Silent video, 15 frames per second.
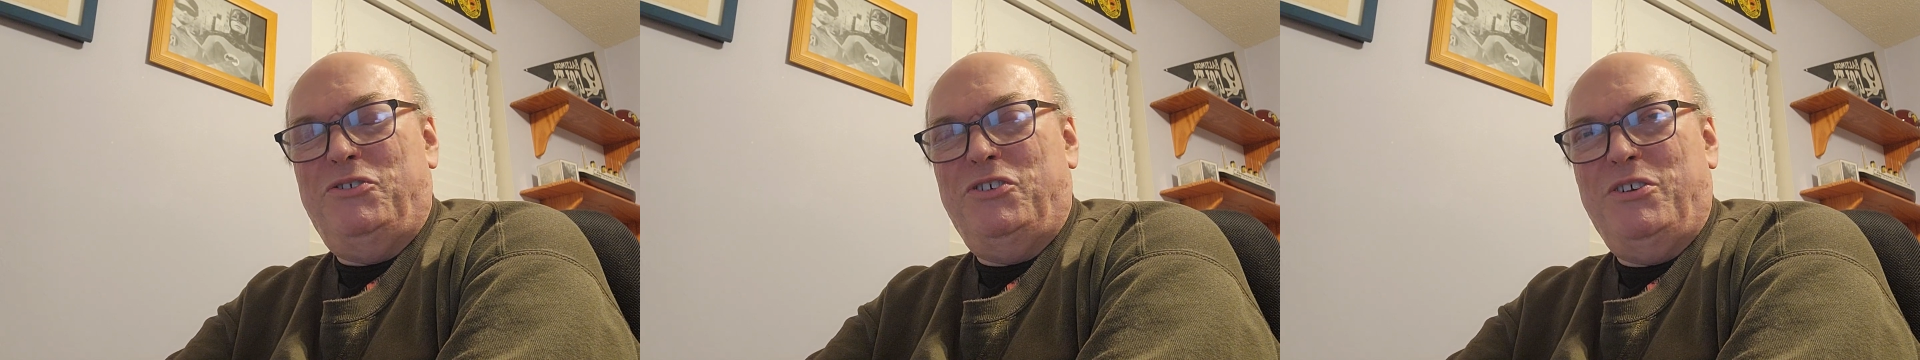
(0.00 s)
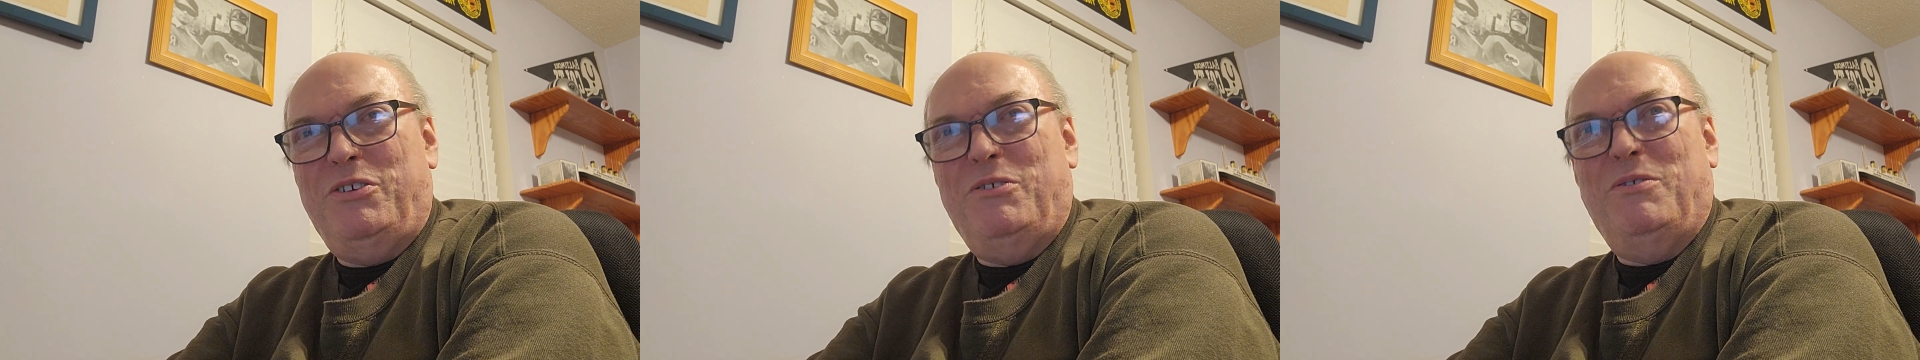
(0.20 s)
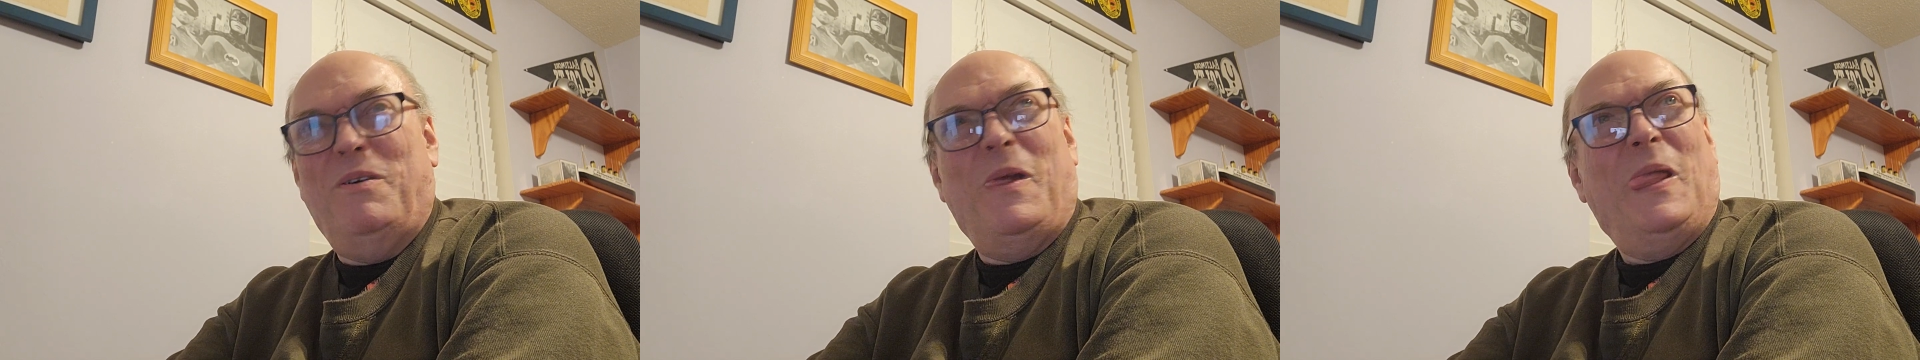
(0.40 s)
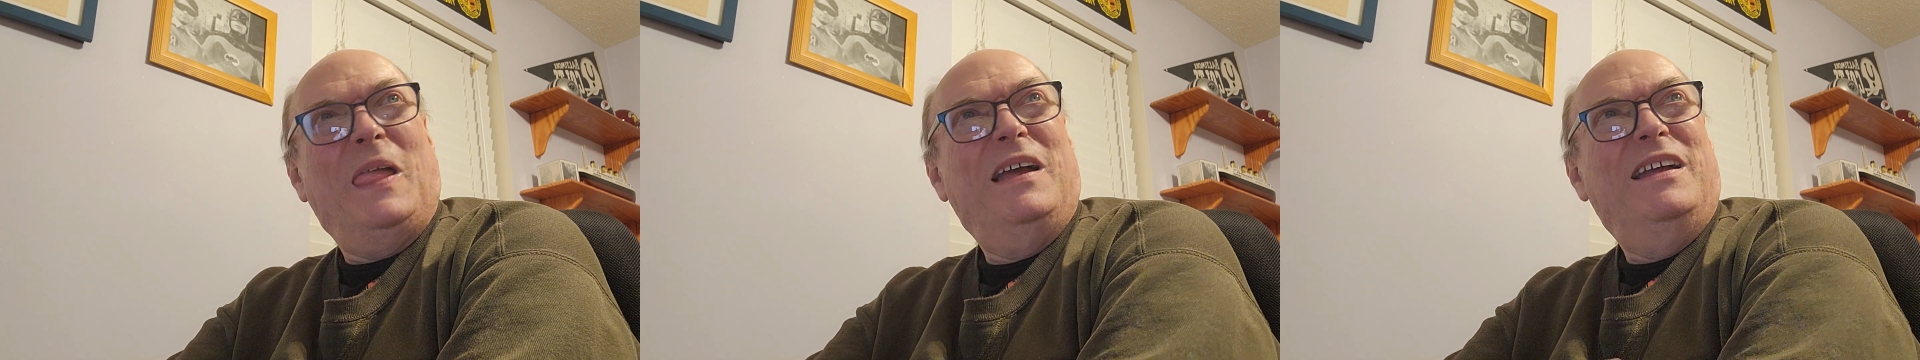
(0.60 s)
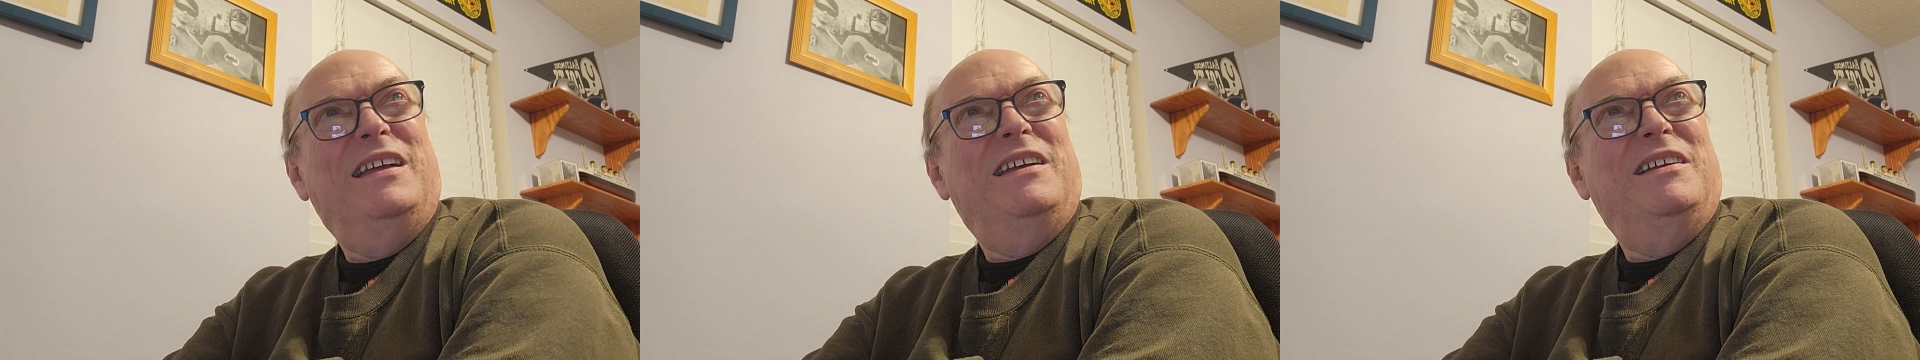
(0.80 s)
Jew.
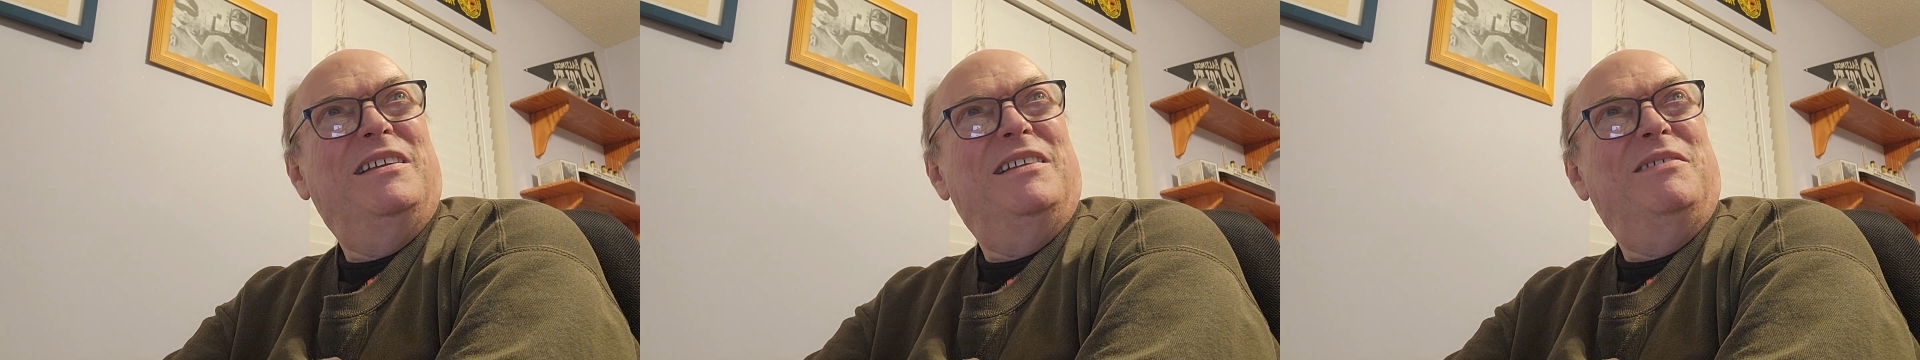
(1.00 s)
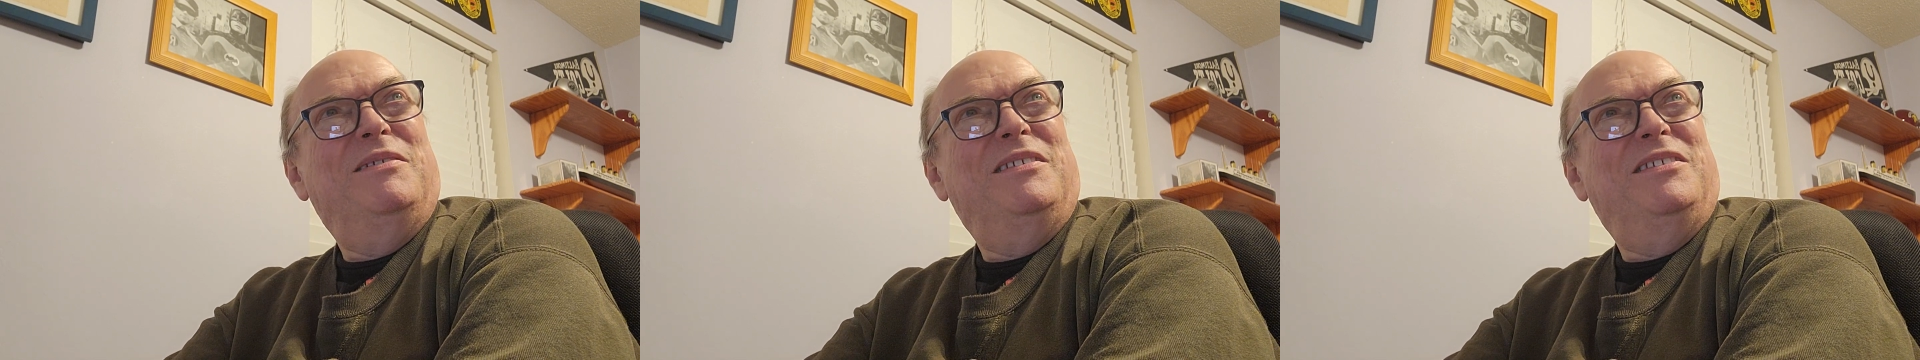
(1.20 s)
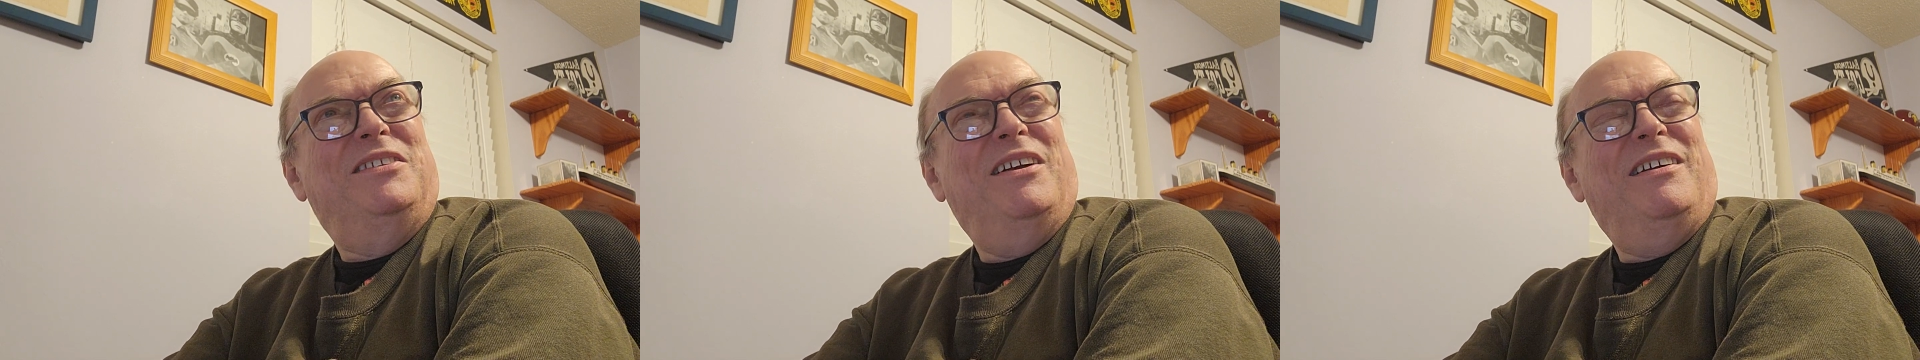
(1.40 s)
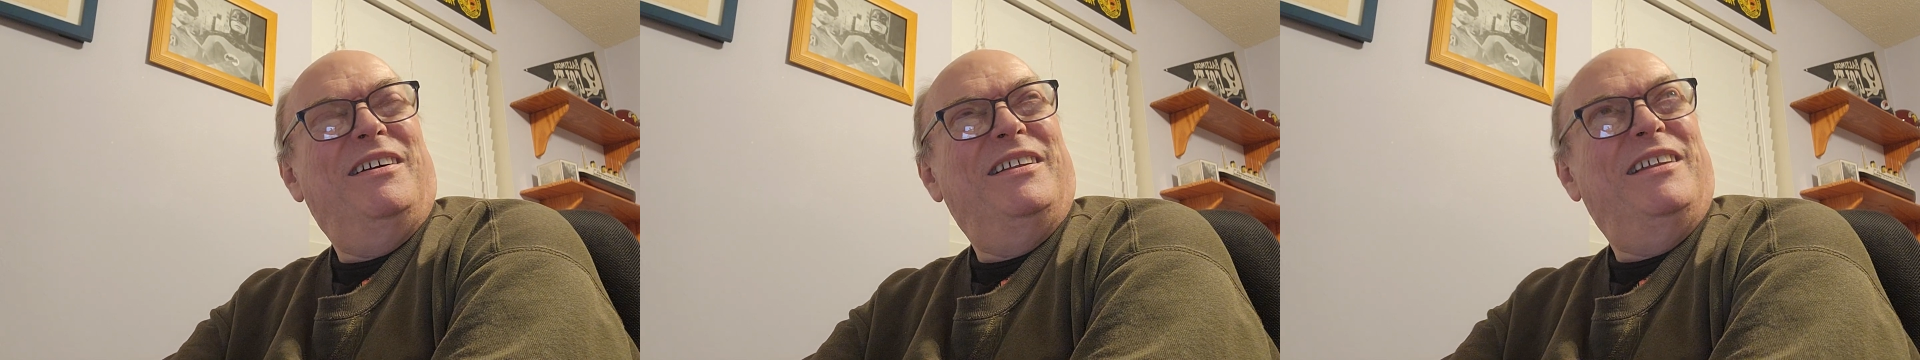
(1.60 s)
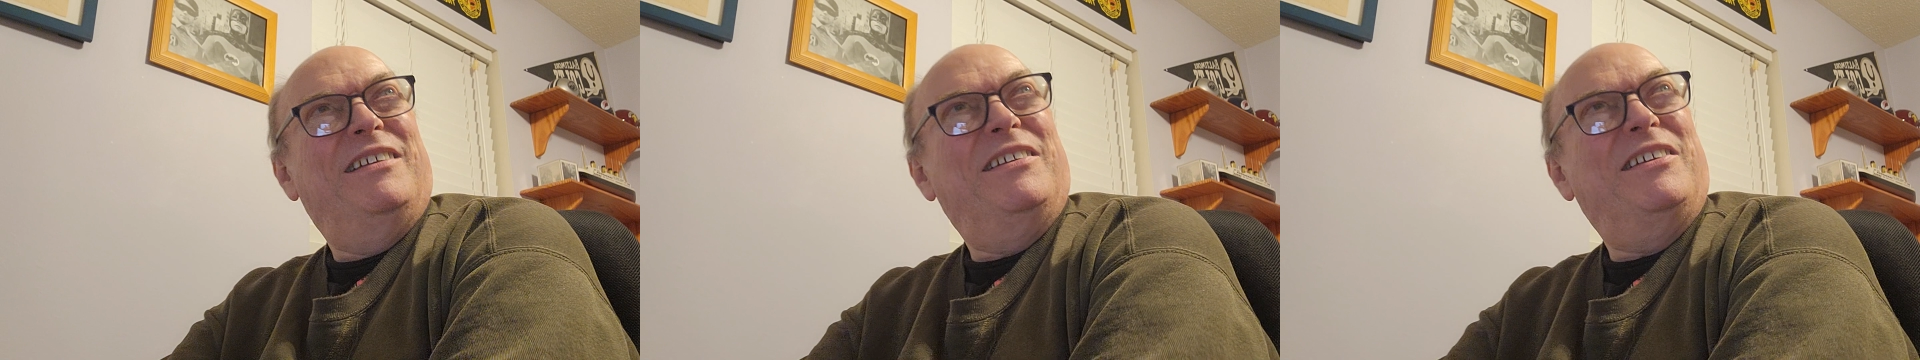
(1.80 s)

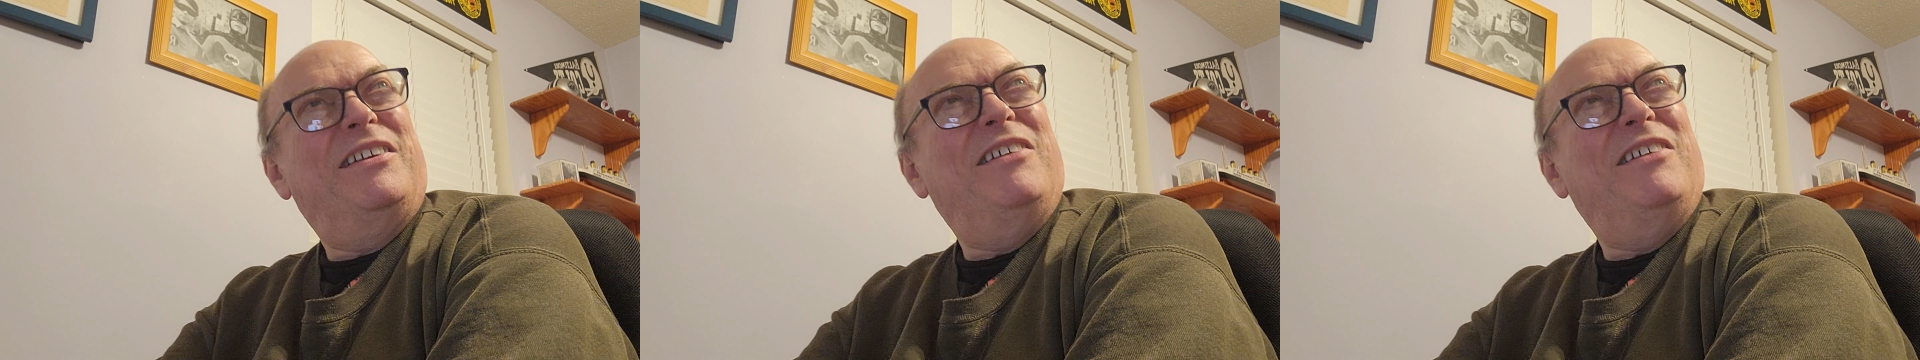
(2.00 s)
Don had a